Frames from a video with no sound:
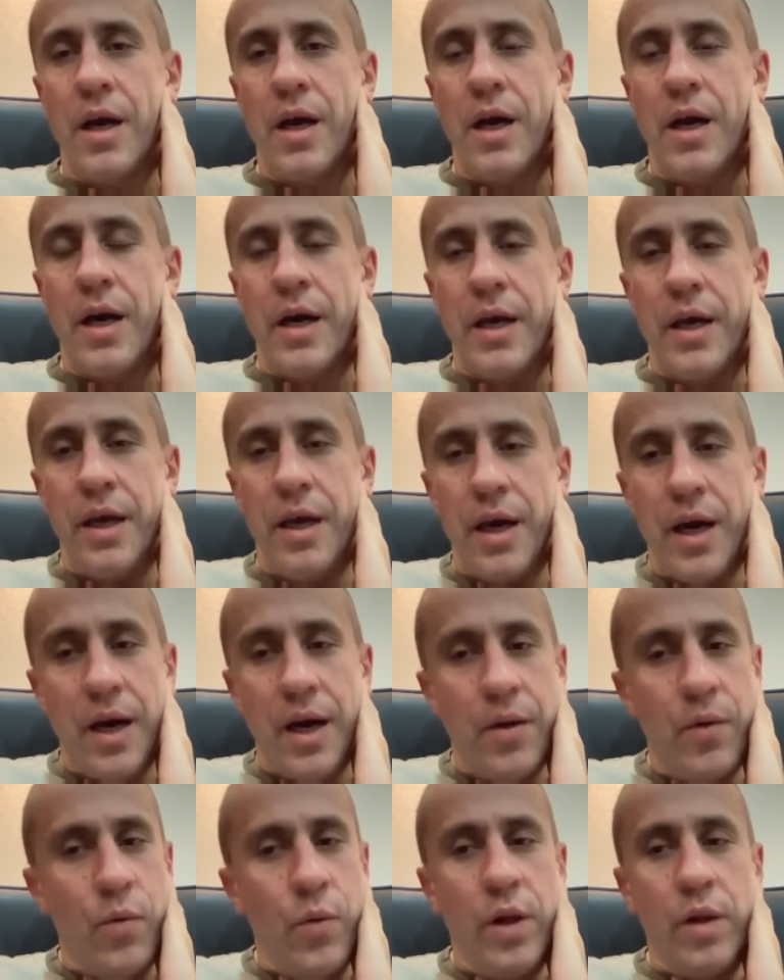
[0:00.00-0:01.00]

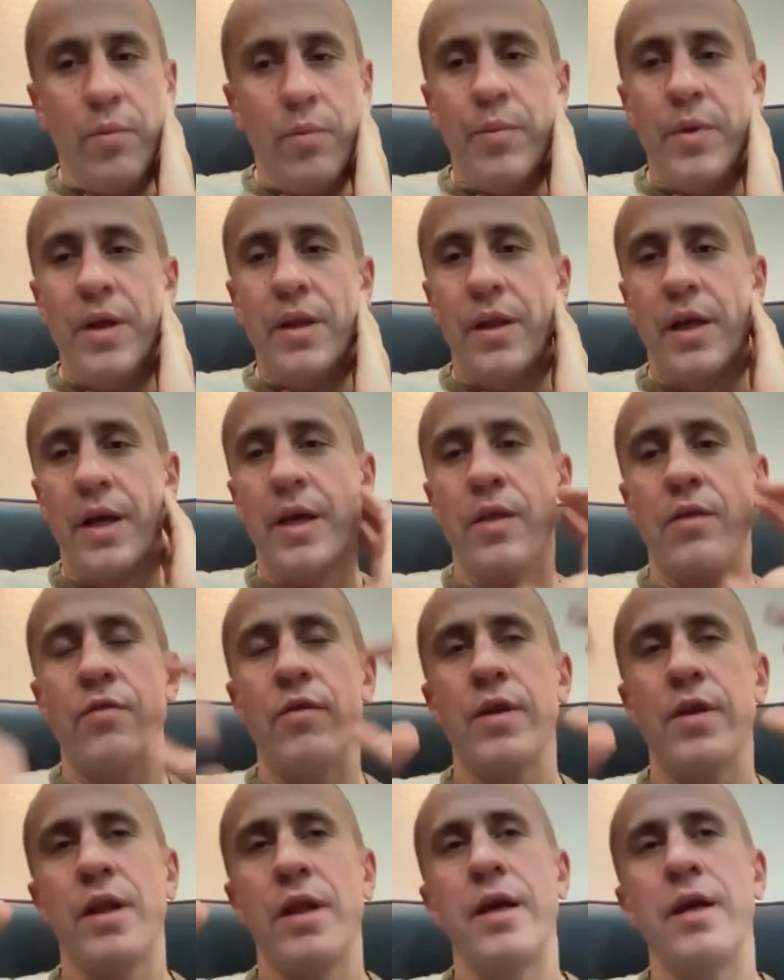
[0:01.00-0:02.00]
I will be like, there
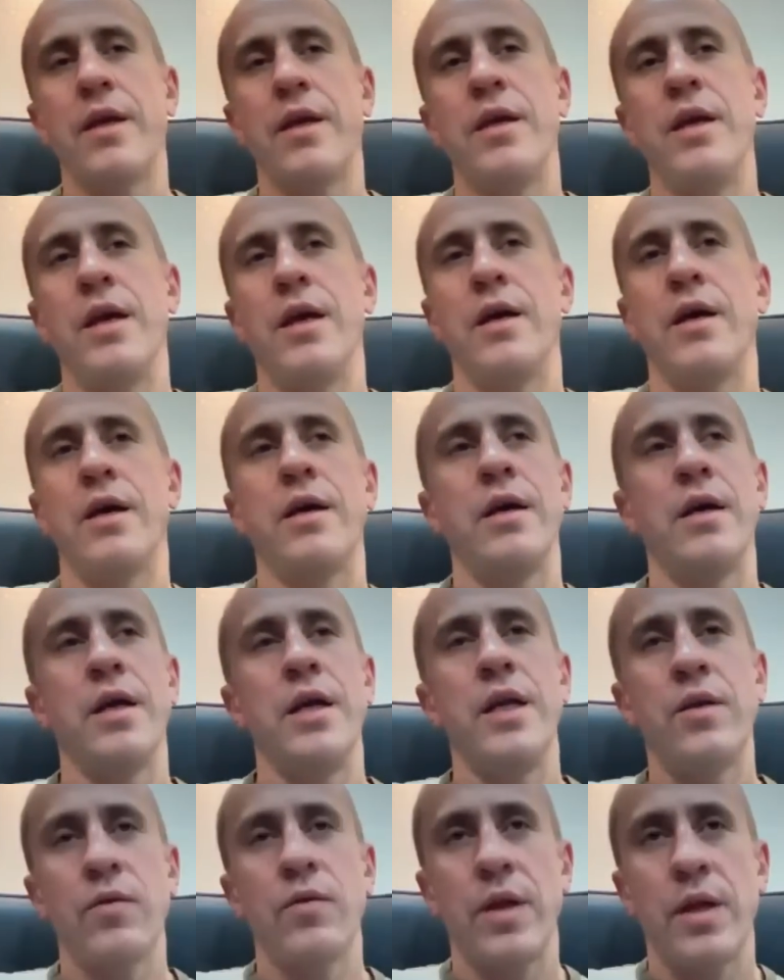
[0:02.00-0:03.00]
is like, yeah,
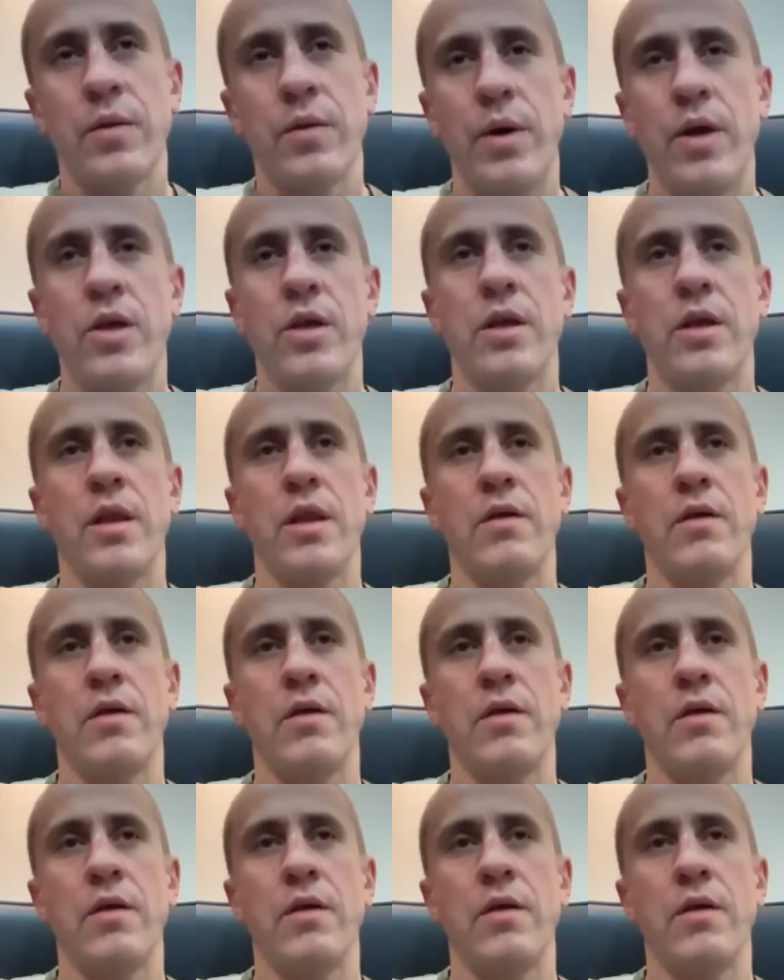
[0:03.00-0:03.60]
interesting question.